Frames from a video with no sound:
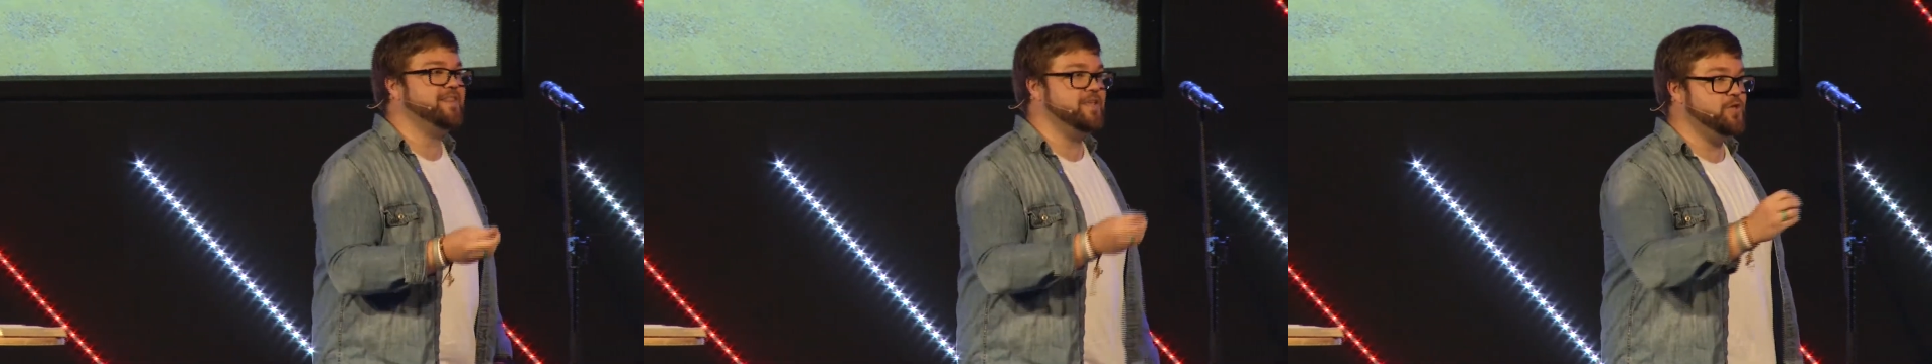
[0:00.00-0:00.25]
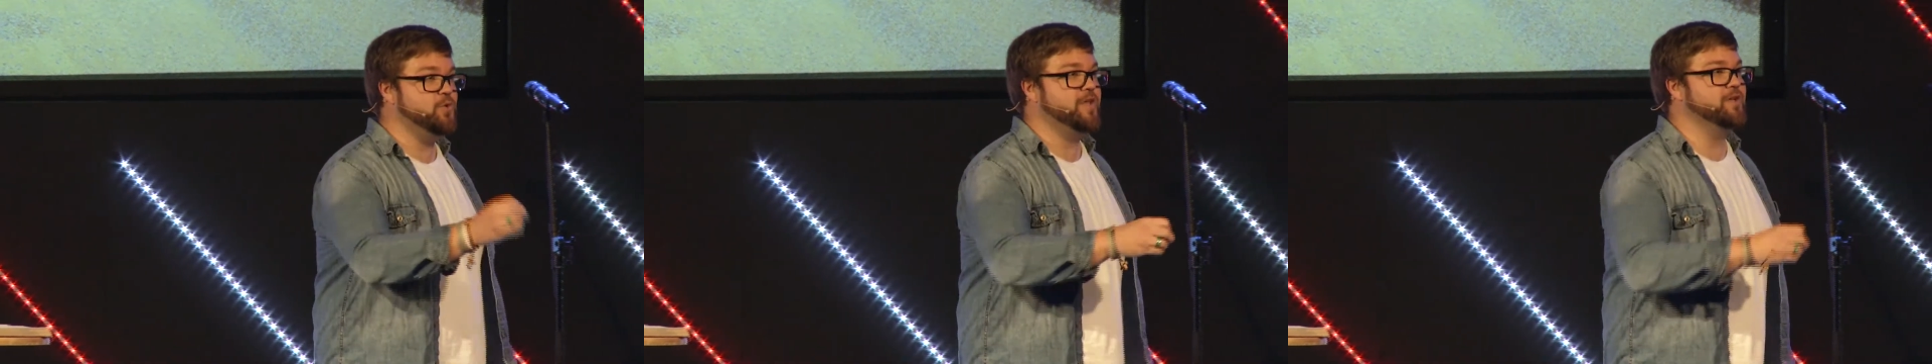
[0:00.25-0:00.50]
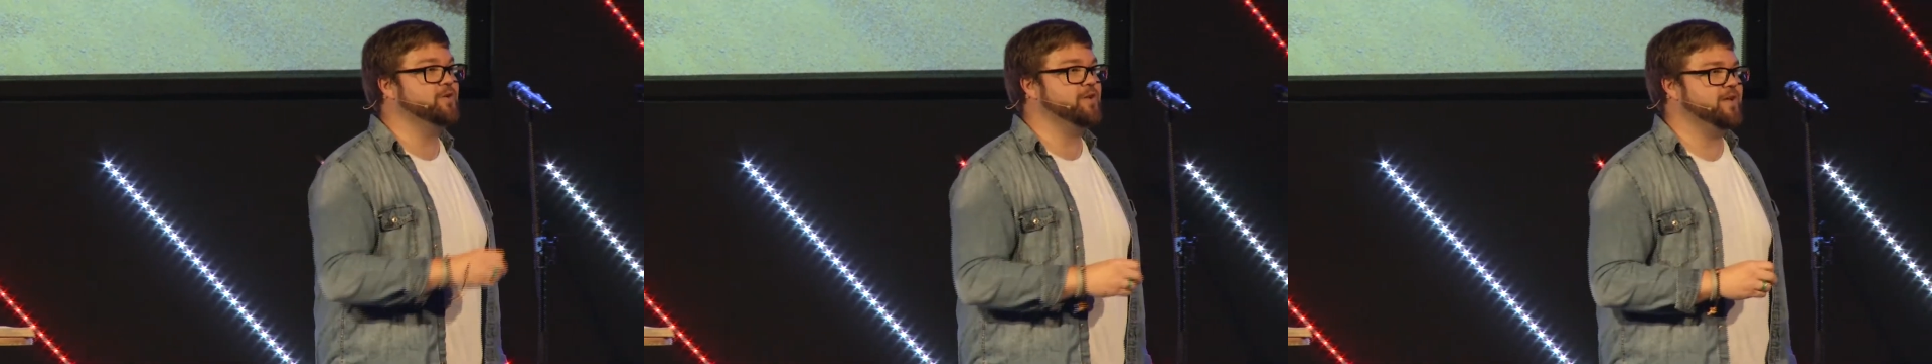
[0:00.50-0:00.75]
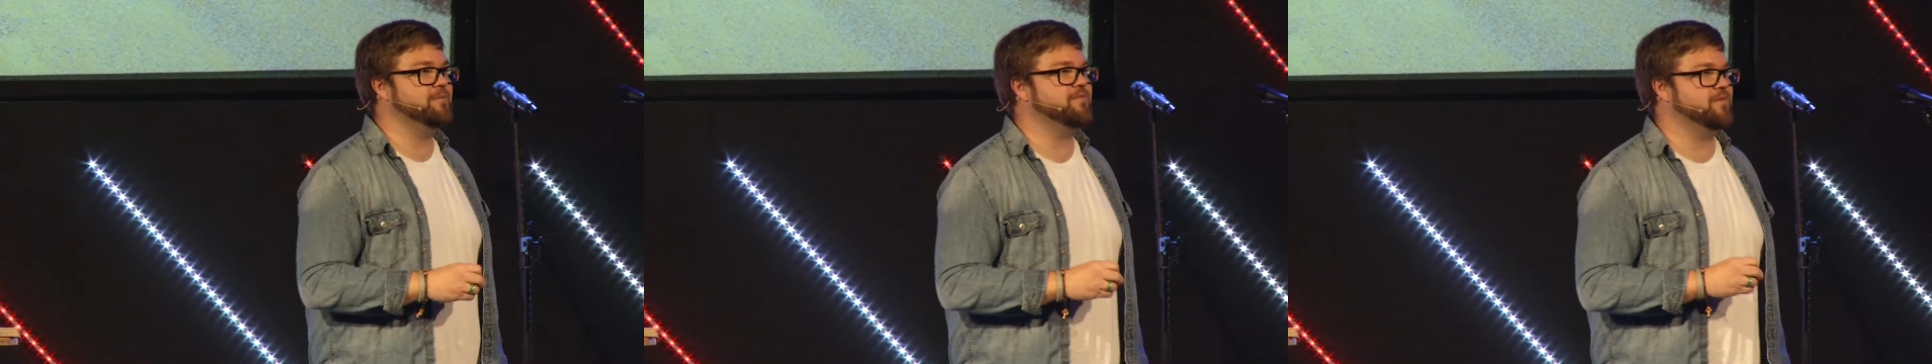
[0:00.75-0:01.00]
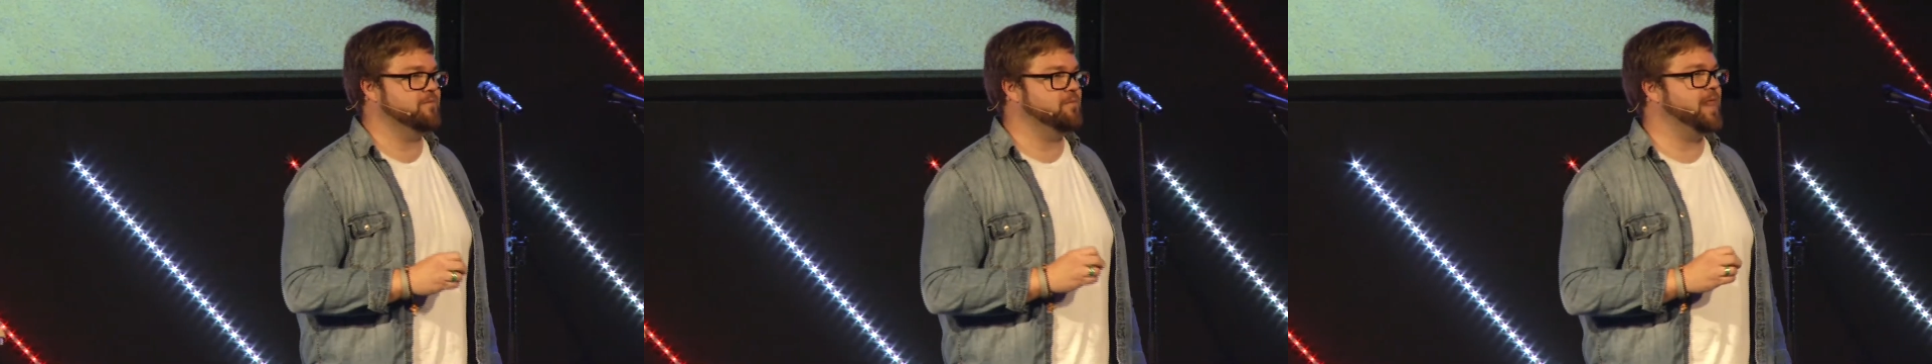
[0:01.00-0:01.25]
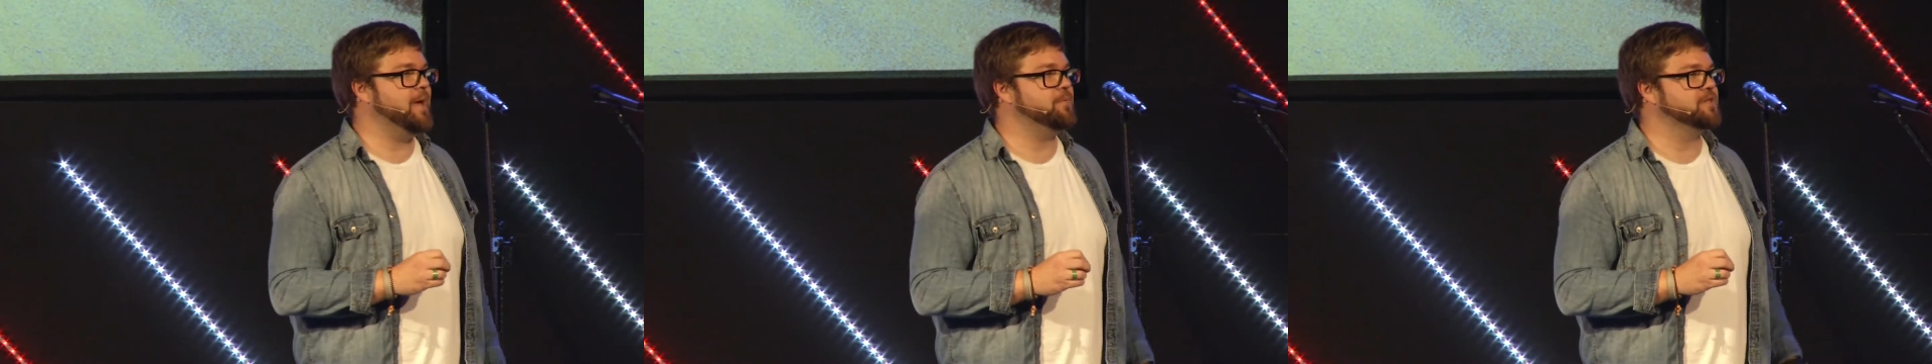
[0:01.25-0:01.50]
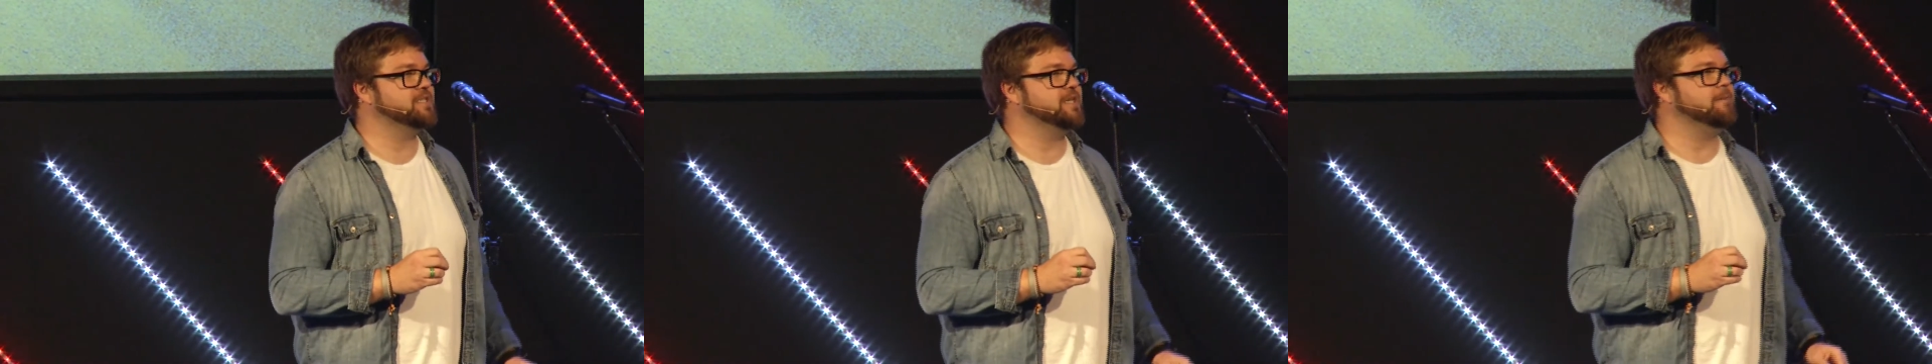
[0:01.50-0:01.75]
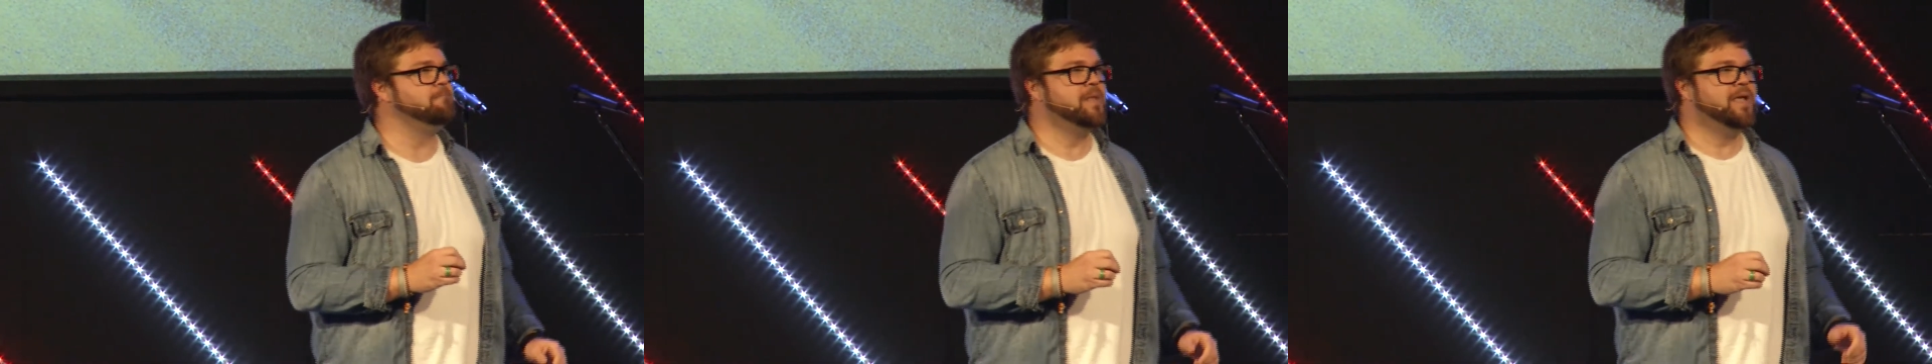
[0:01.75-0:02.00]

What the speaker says: that you healed him from leprosy,